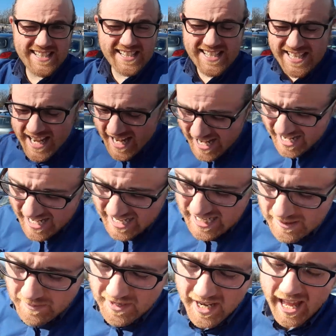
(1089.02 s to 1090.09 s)
today
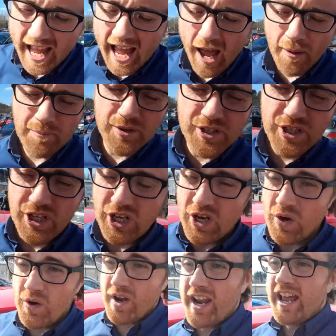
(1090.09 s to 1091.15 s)
has been
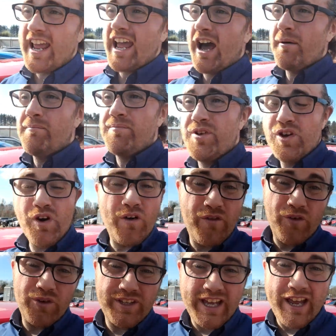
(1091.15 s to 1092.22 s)
absolutely a
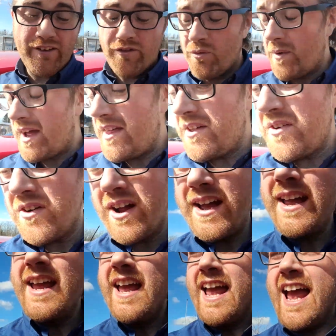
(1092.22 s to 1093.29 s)
beautiful day for weather,
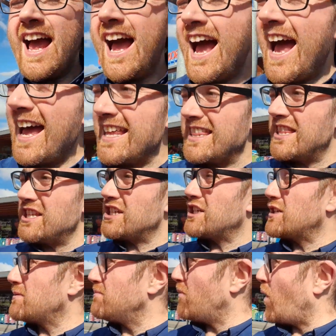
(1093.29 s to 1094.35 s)
right? And
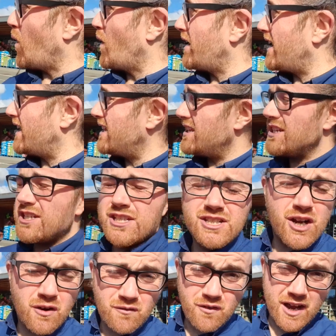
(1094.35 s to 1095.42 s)
this morning, the
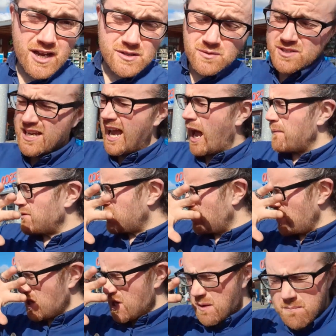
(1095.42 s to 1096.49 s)
sunrise was
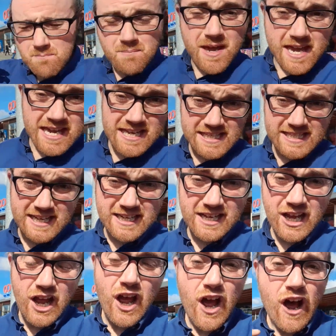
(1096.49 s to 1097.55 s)
absolutely amazing.
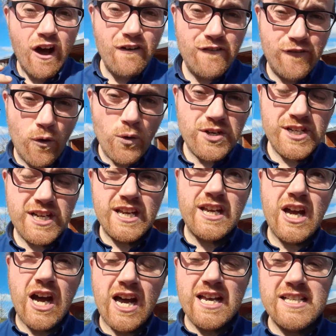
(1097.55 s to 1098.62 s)
Unfortunately,
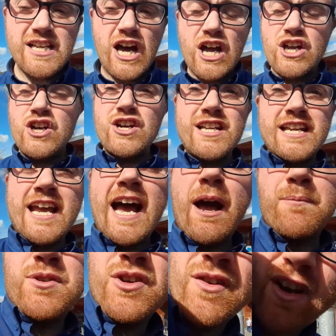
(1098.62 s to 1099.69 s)
guys, I couldn't
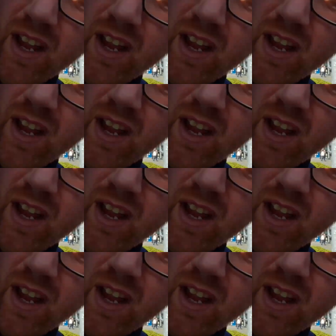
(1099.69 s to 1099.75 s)
capture